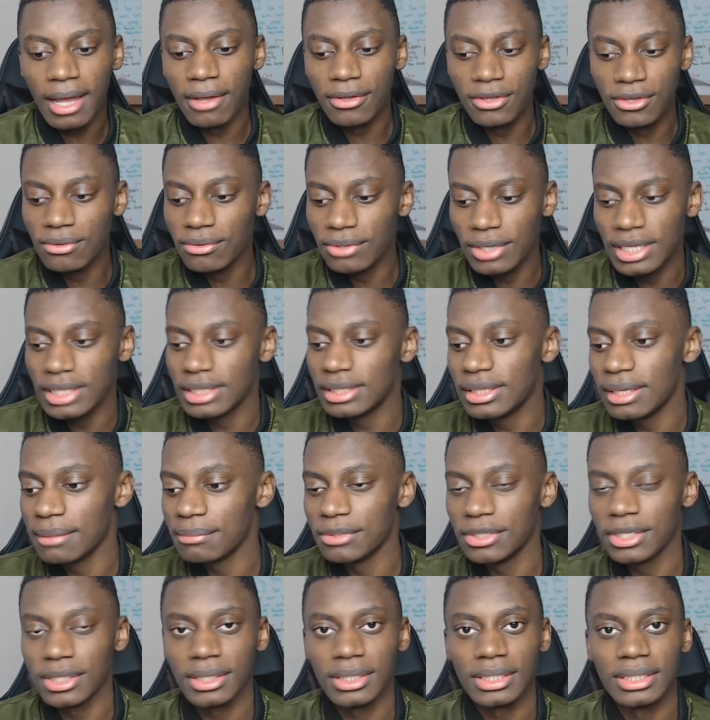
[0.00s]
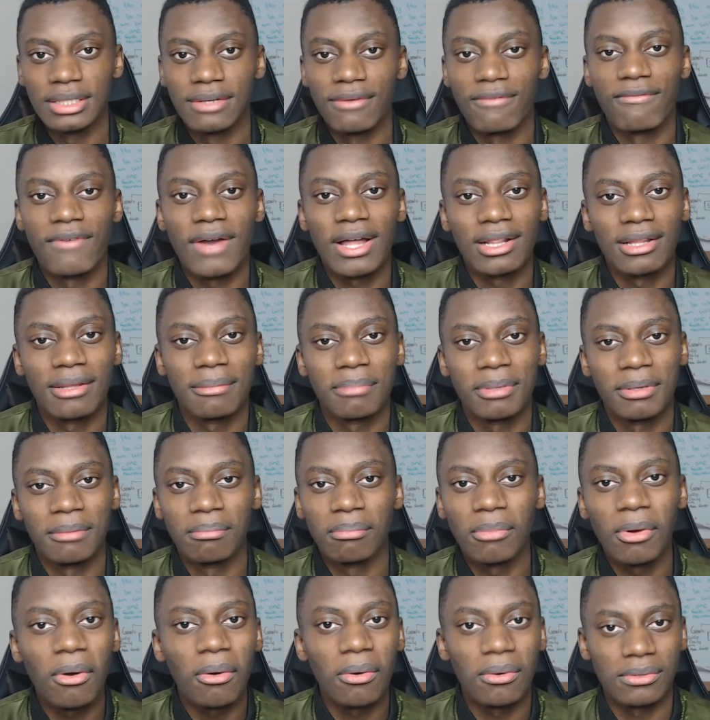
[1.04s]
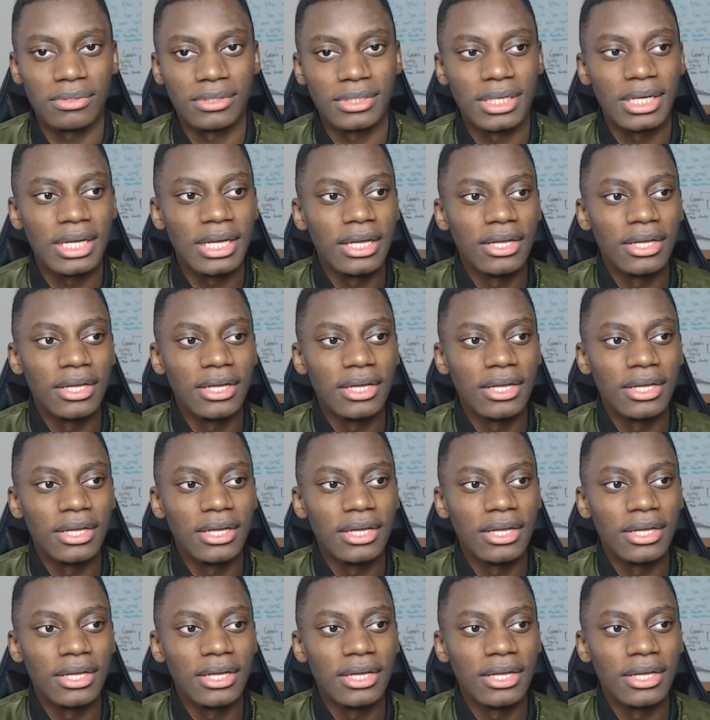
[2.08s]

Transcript: You need them to develop and mold.